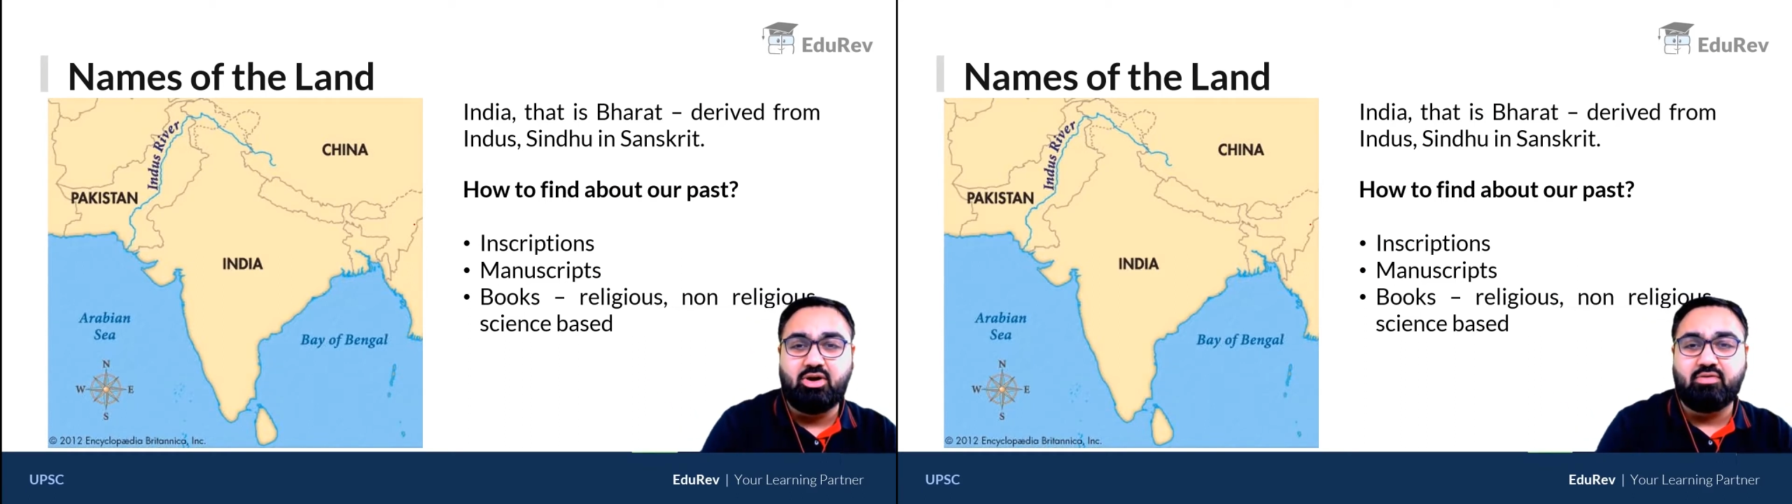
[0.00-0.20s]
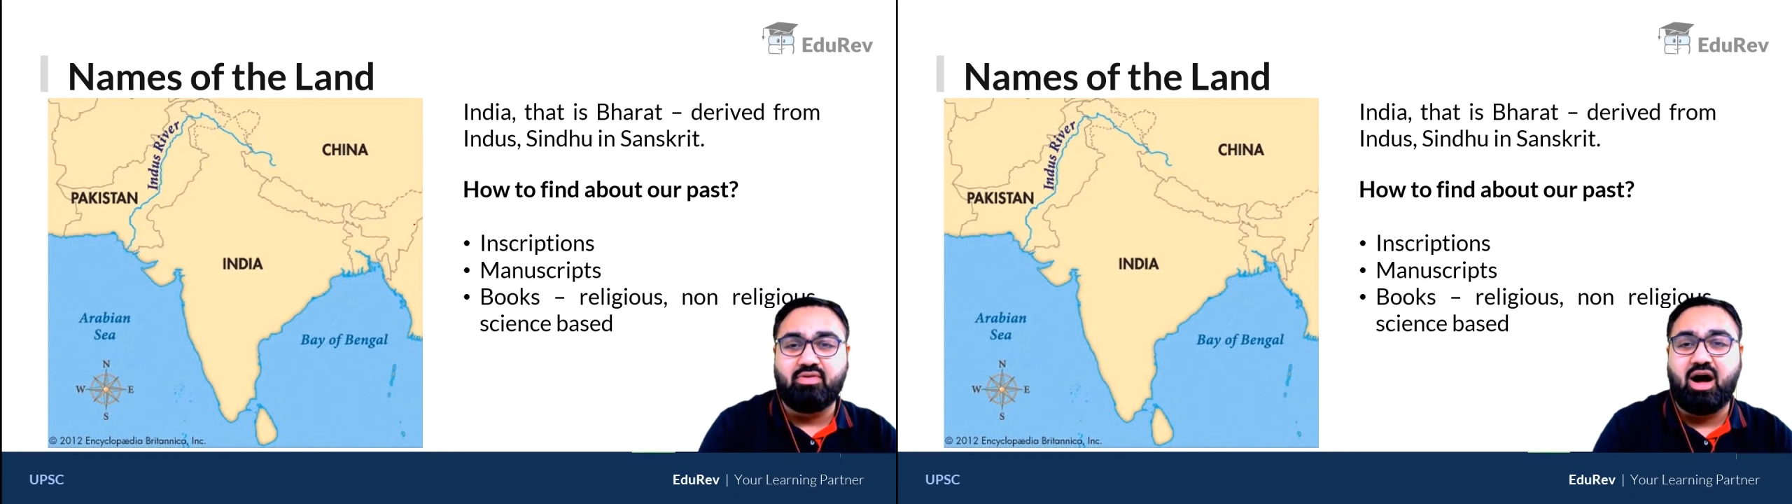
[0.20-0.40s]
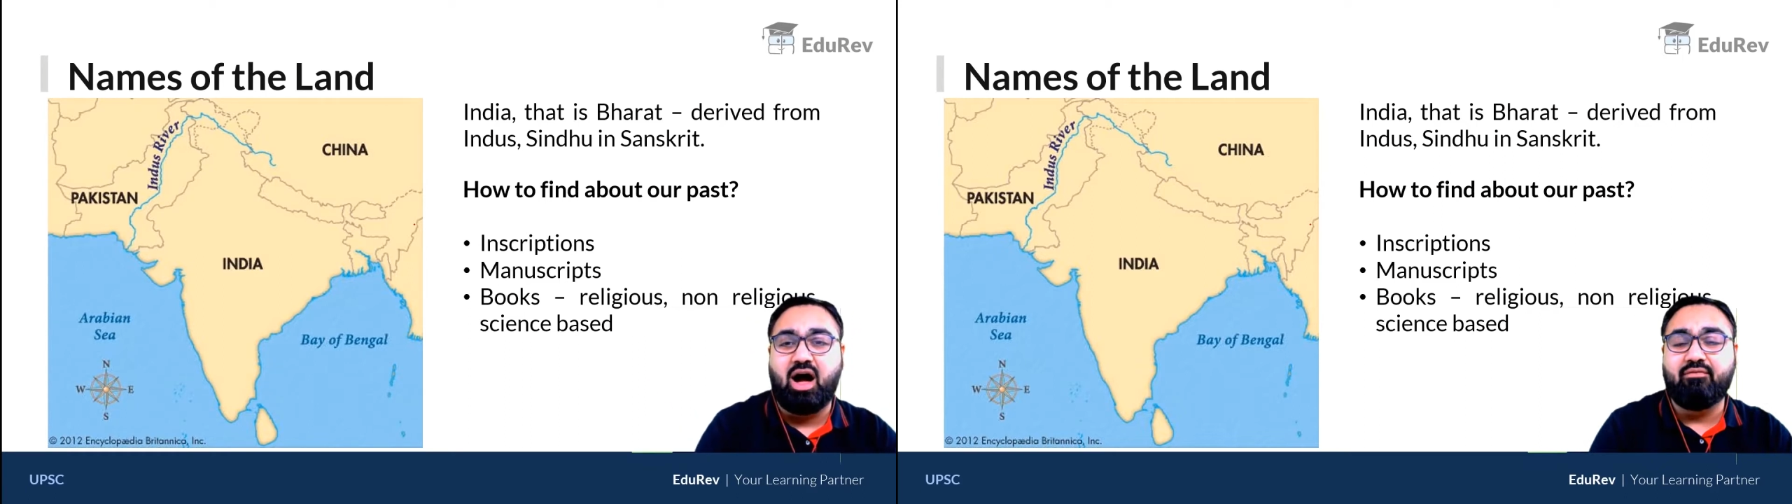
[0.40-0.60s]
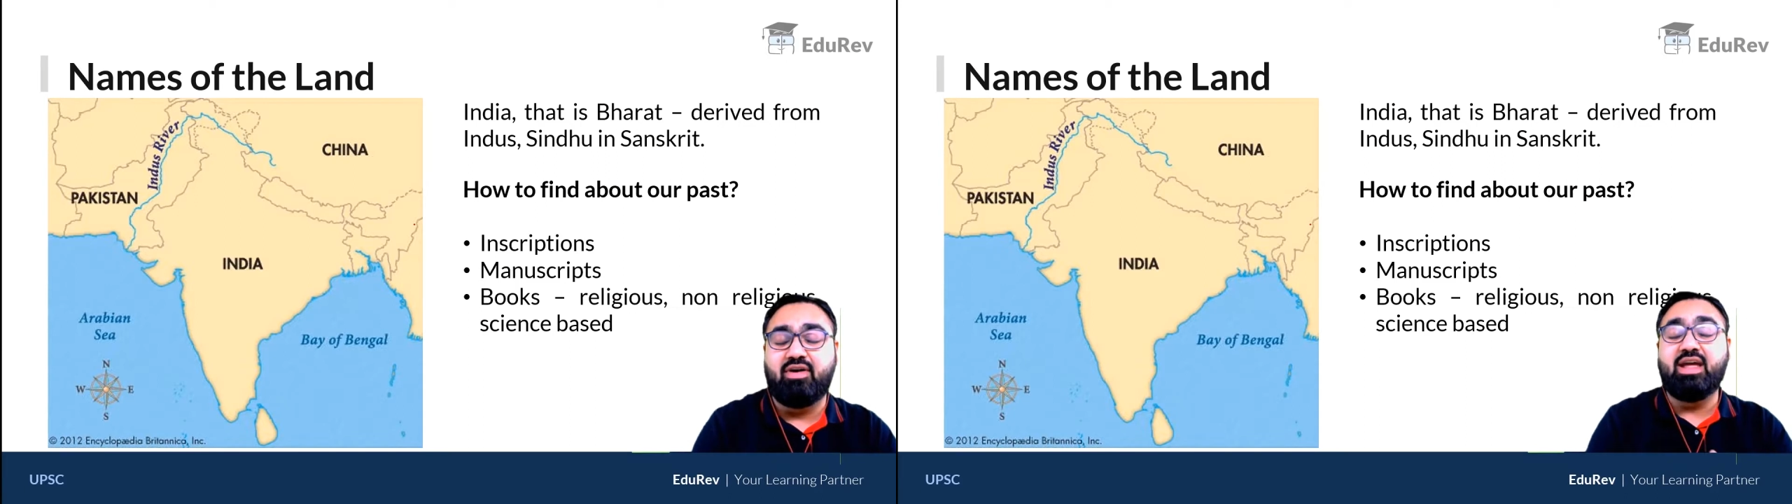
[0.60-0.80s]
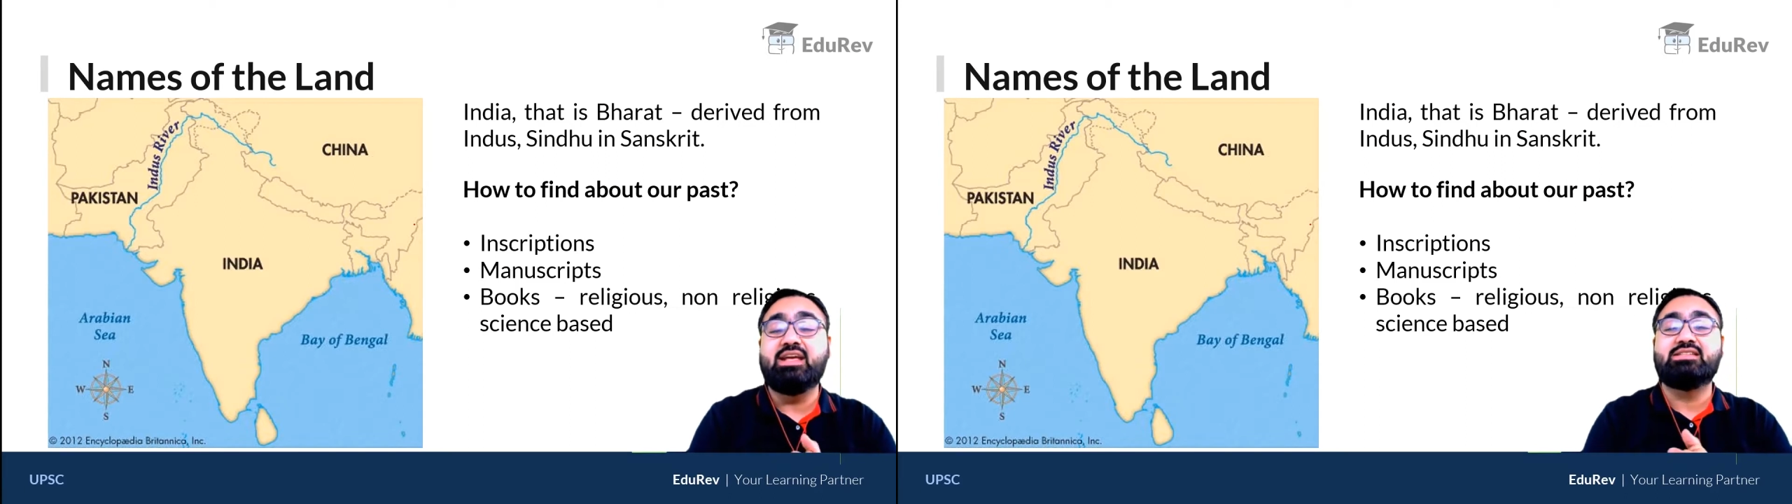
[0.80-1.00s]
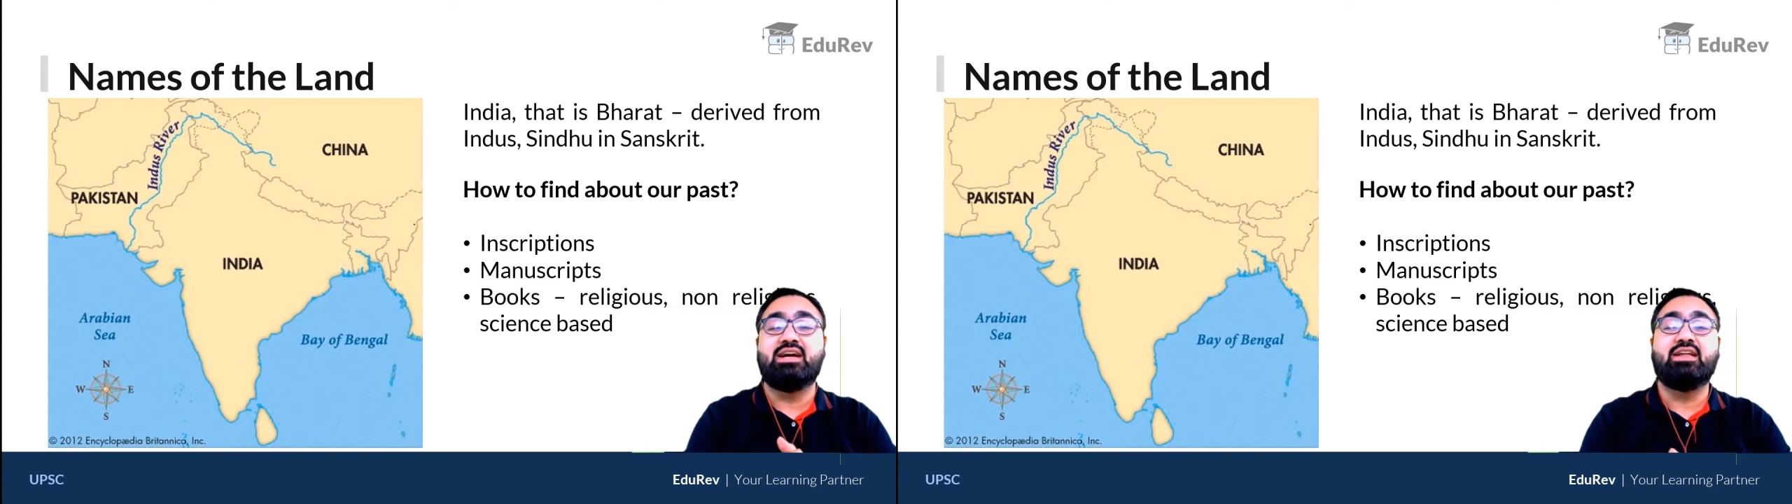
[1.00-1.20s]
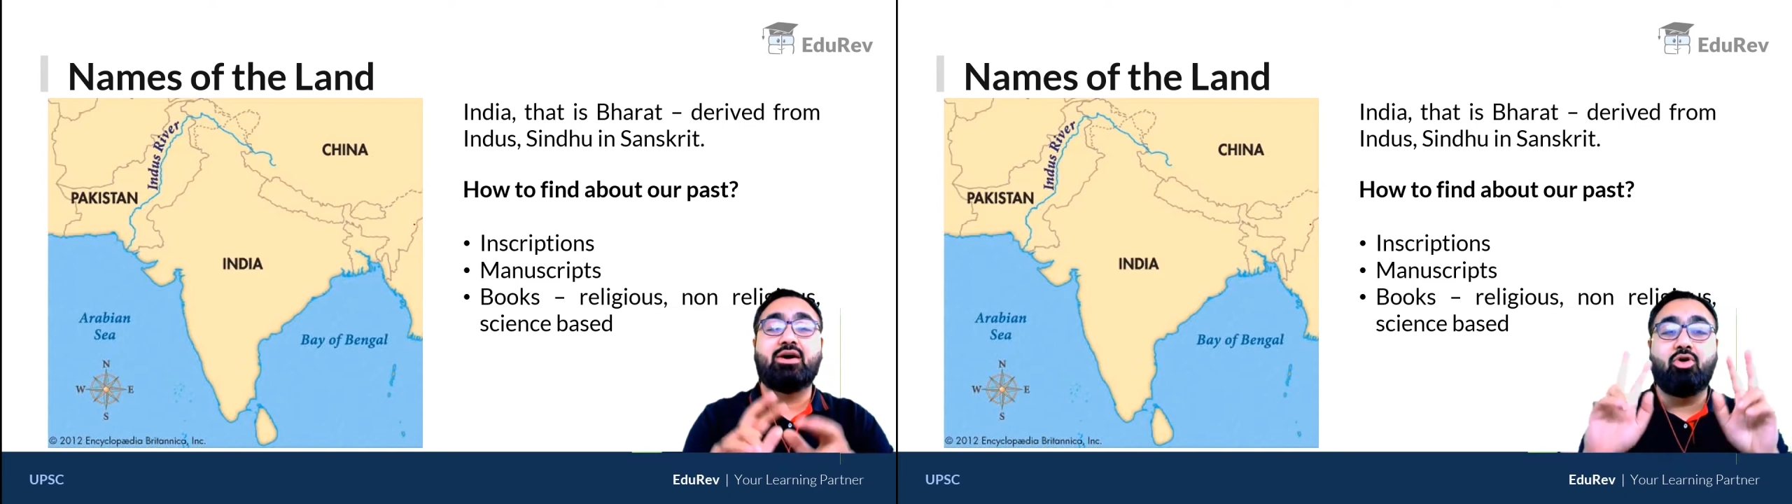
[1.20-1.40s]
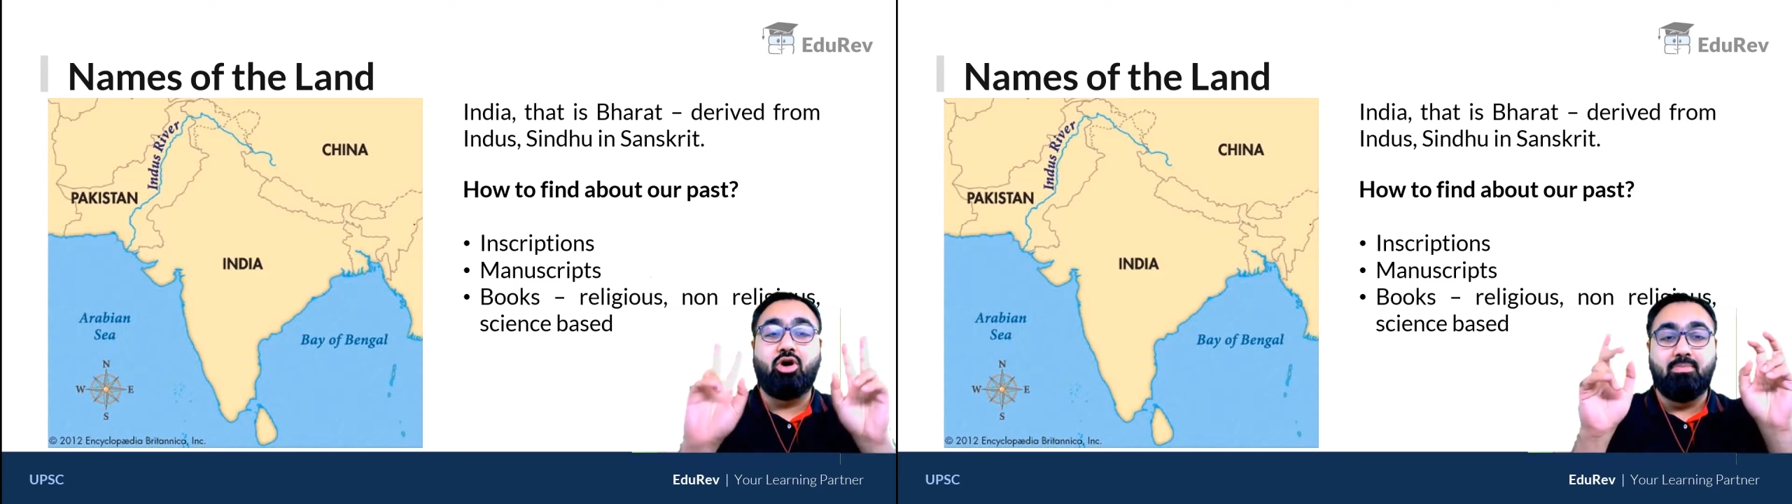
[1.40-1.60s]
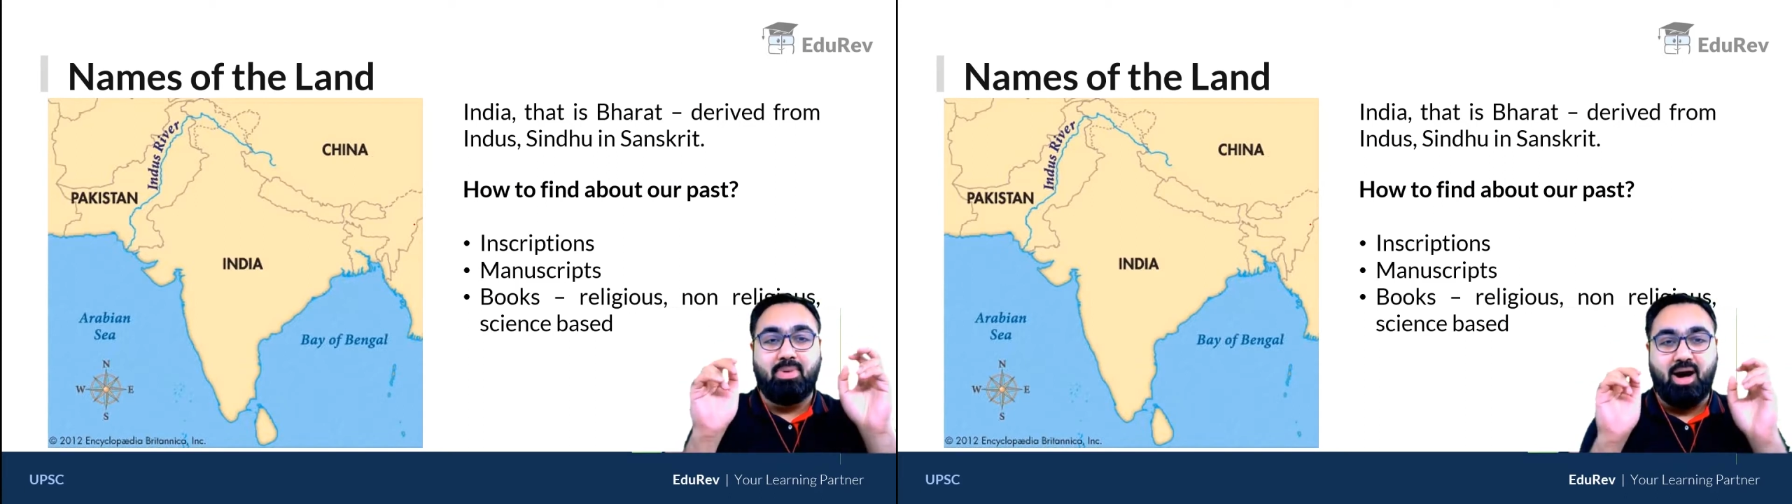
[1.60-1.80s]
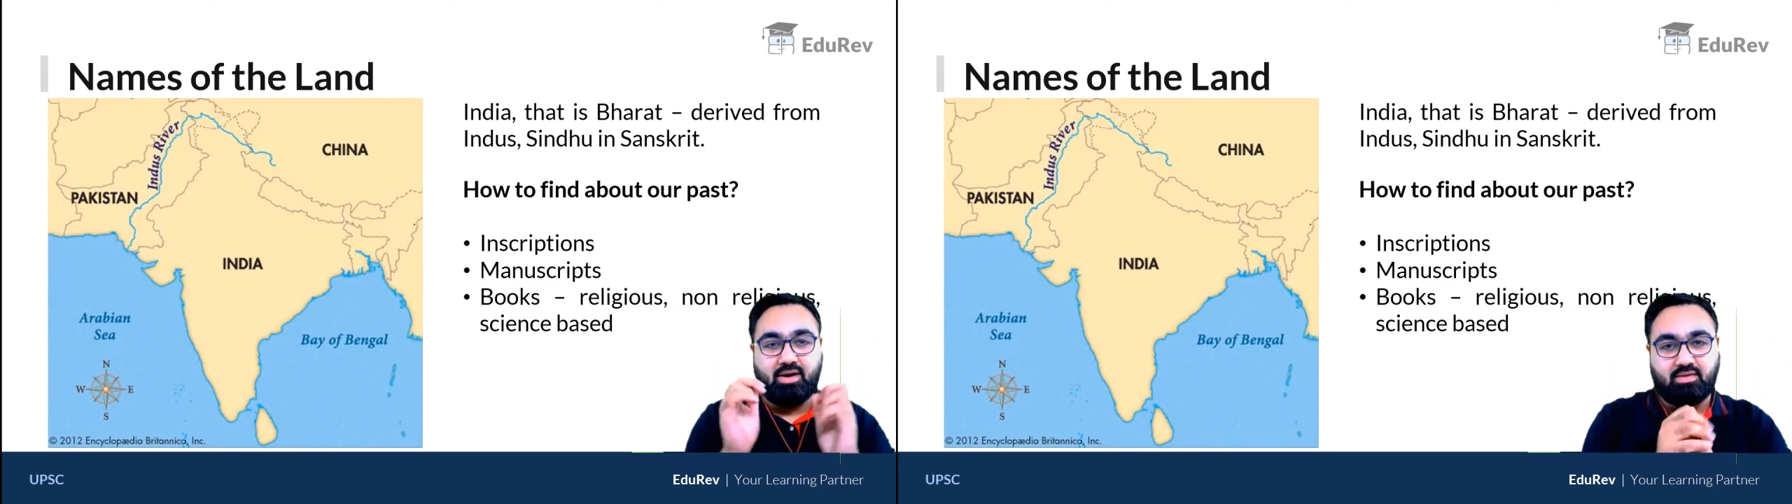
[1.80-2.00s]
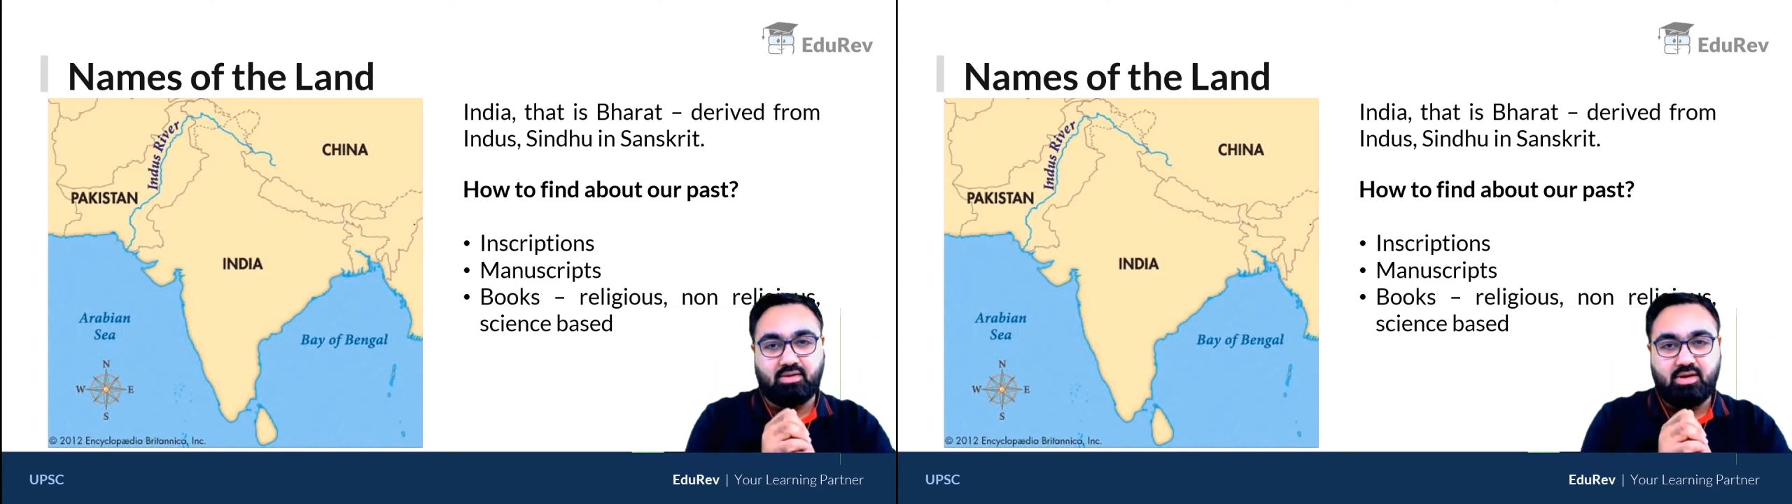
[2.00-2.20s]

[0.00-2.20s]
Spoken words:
or why is India called Bharat.